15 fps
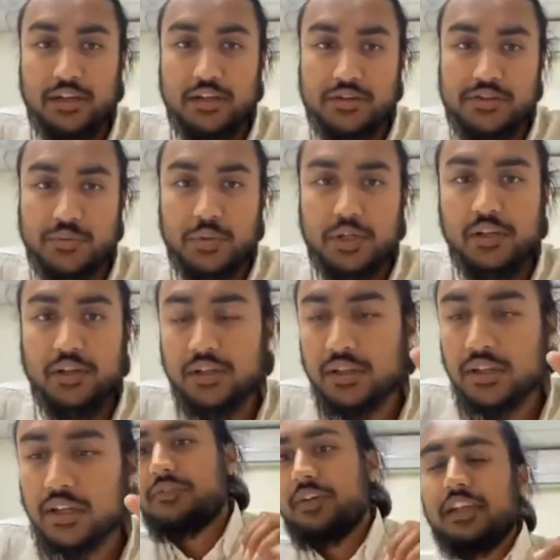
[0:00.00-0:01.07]
as well.
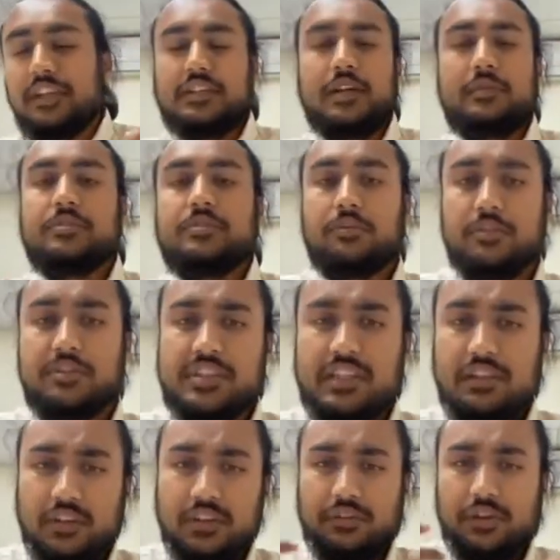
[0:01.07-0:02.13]
Anytime during
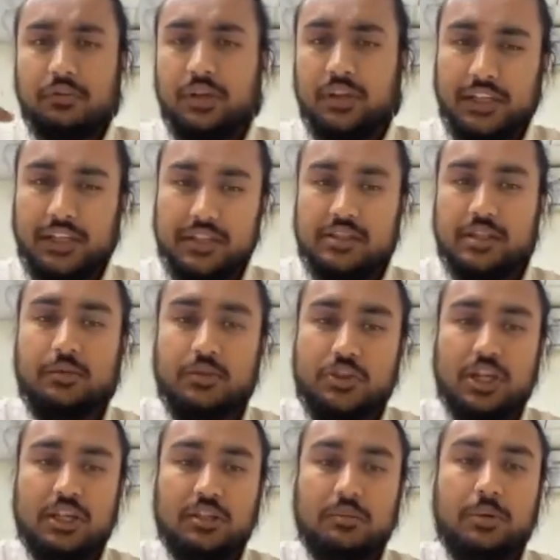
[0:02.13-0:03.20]
receiving, if you want to like double
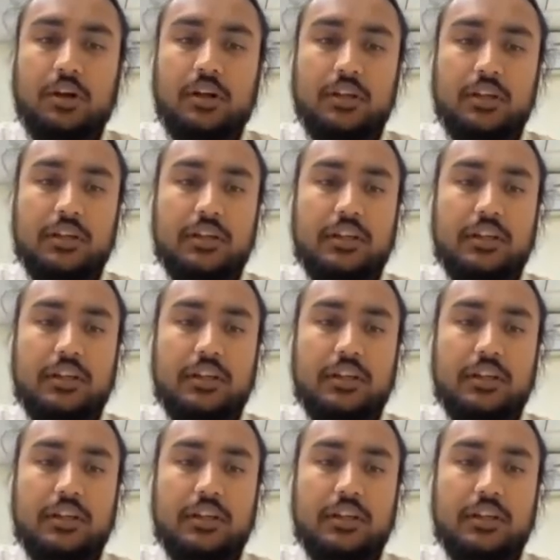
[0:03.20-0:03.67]
check a product,